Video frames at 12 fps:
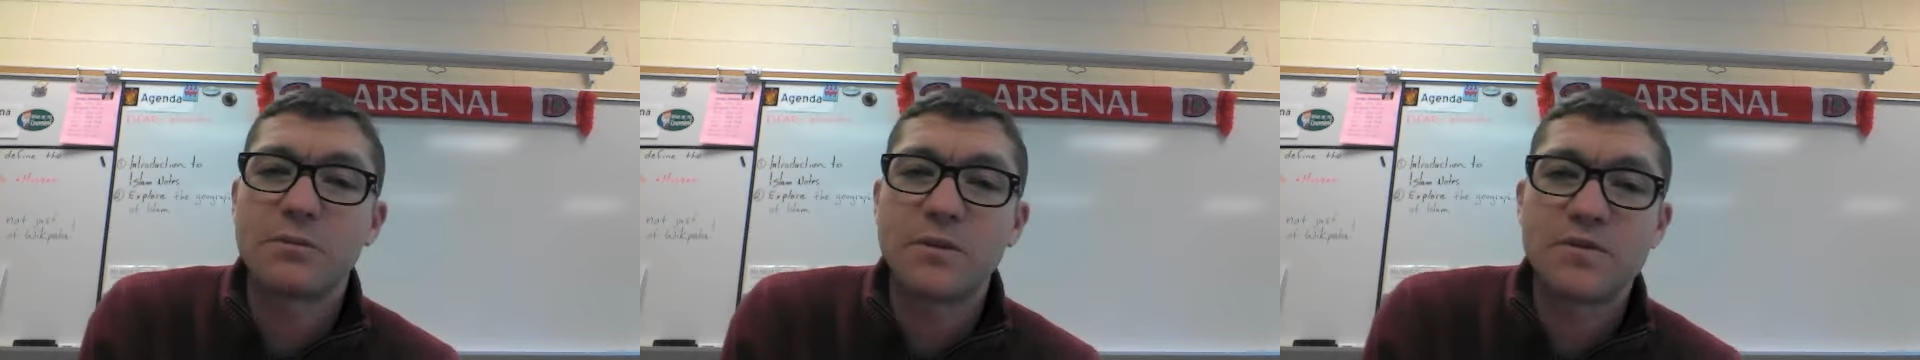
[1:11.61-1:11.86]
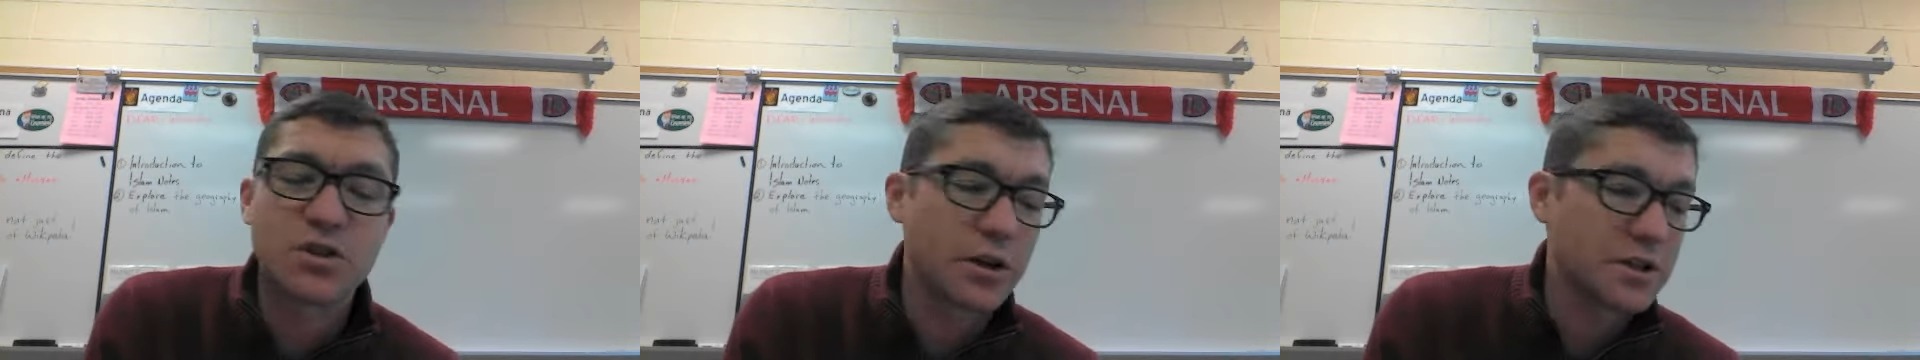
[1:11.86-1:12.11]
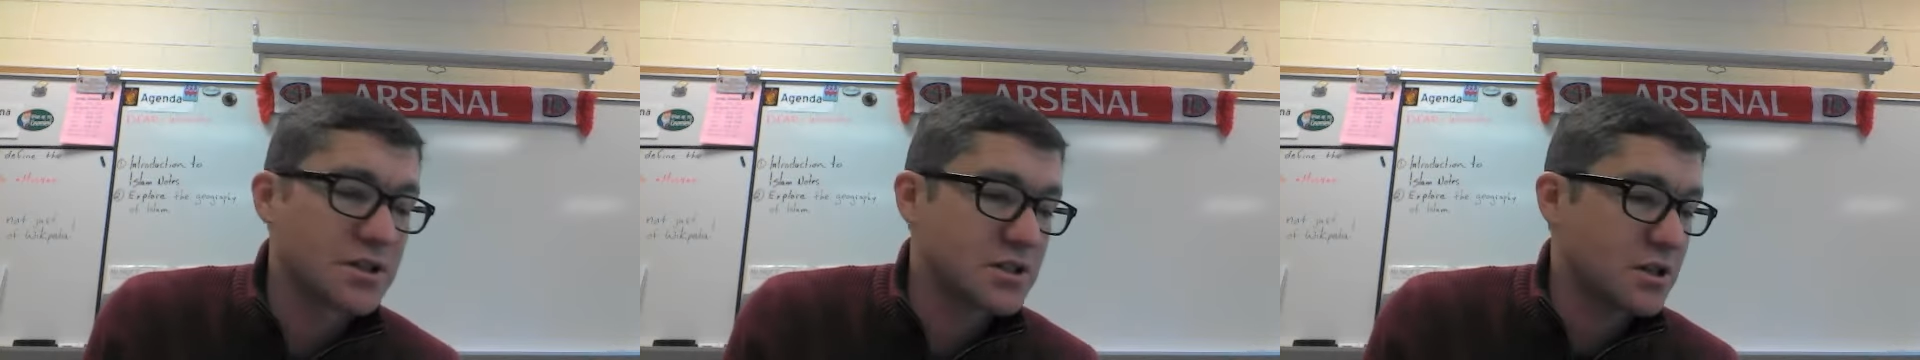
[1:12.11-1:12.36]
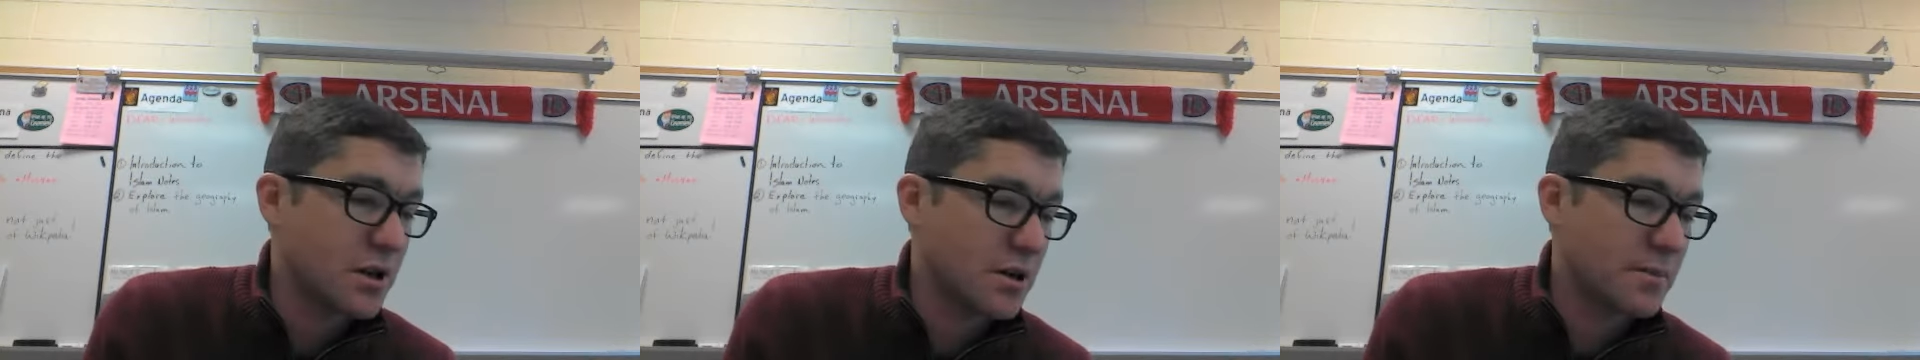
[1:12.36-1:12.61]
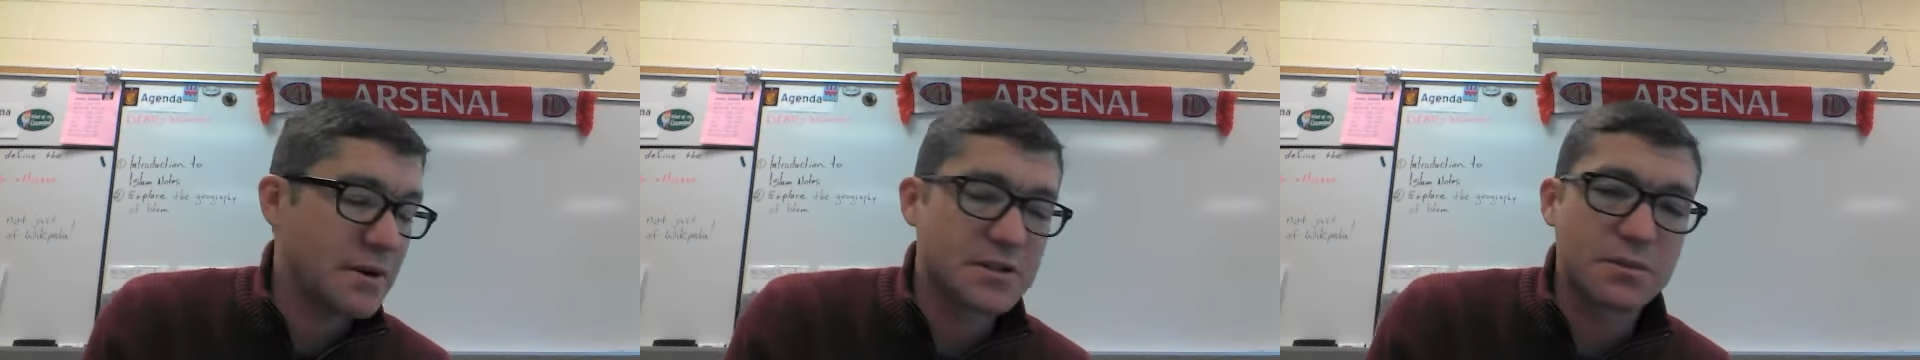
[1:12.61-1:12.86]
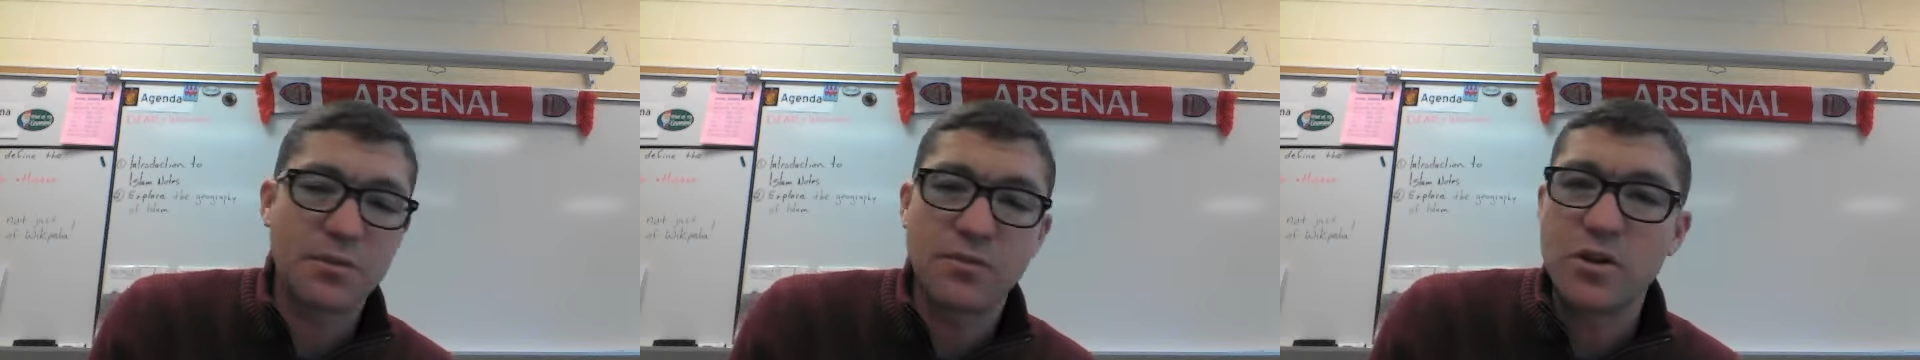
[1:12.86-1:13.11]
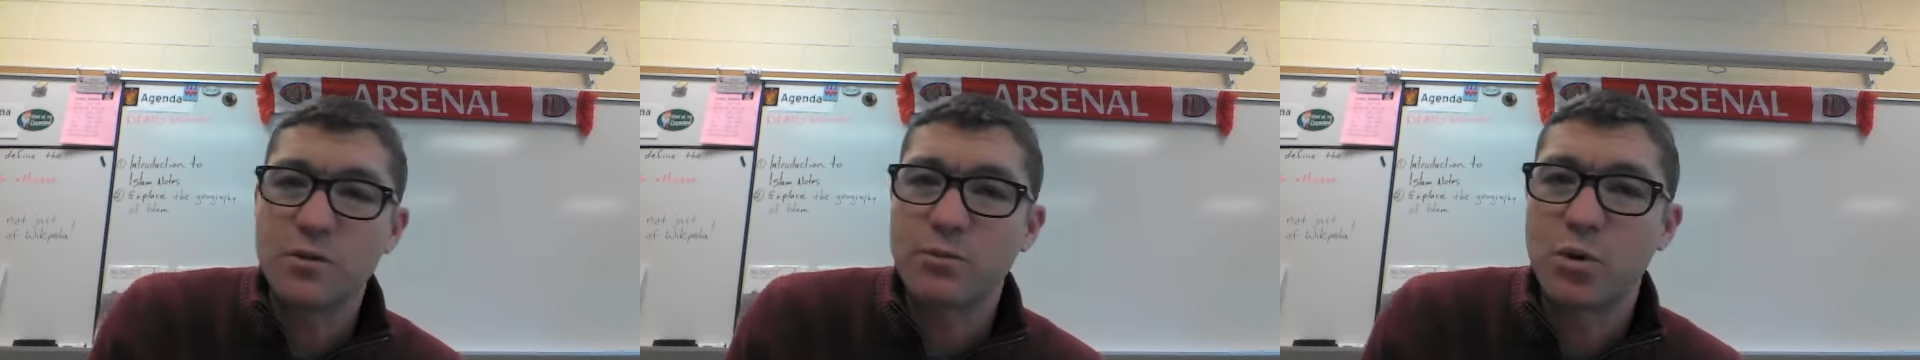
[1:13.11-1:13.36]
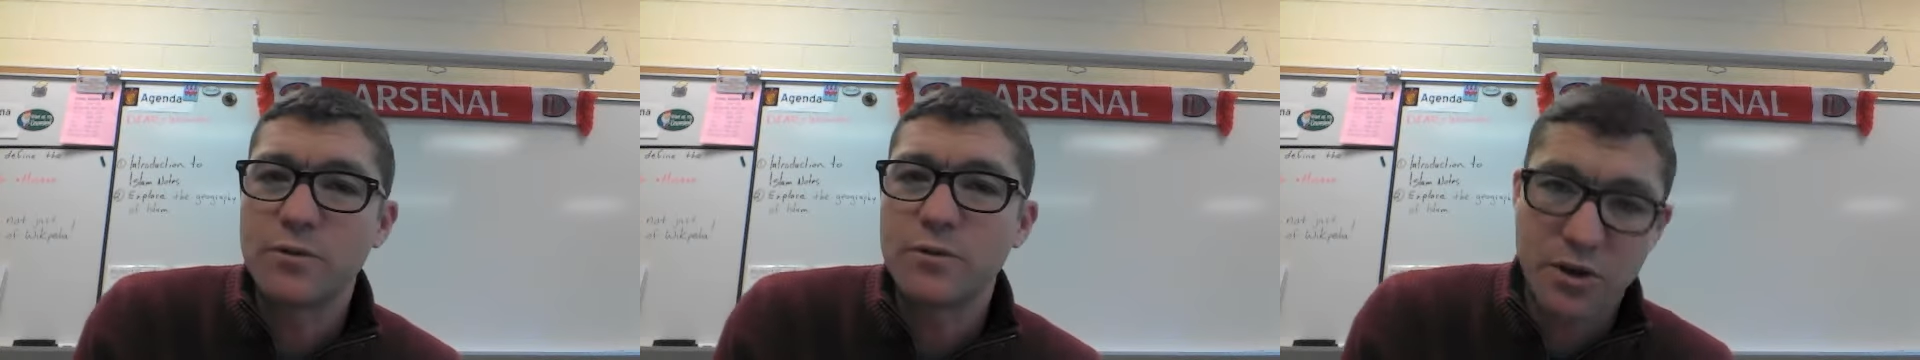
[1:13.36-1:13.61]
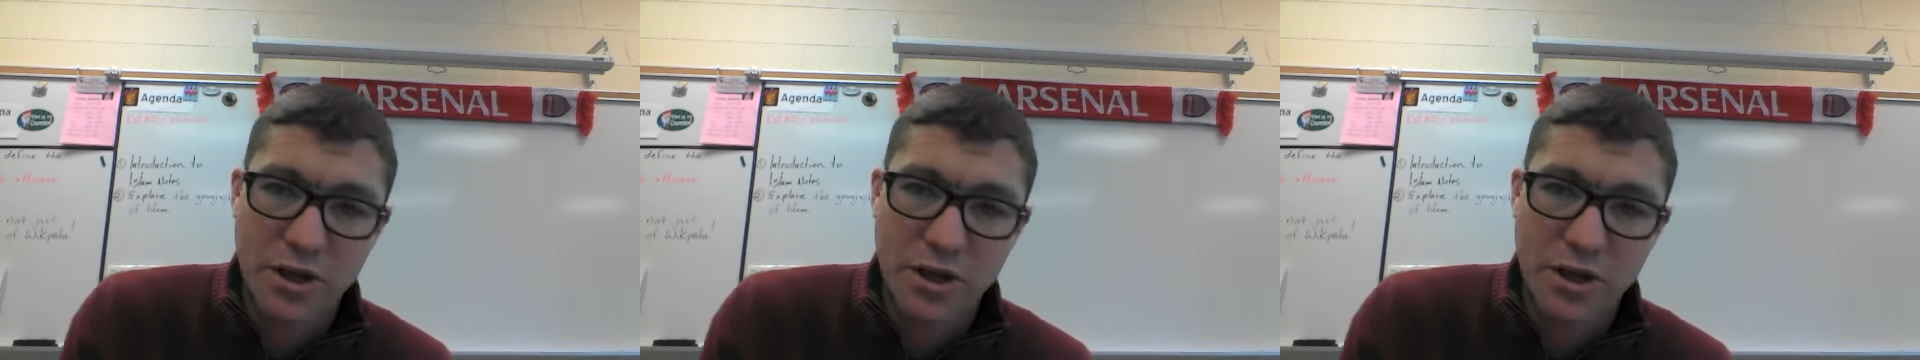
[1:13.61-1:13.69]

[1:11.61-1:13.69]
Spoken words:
and we've started to talk about some of the important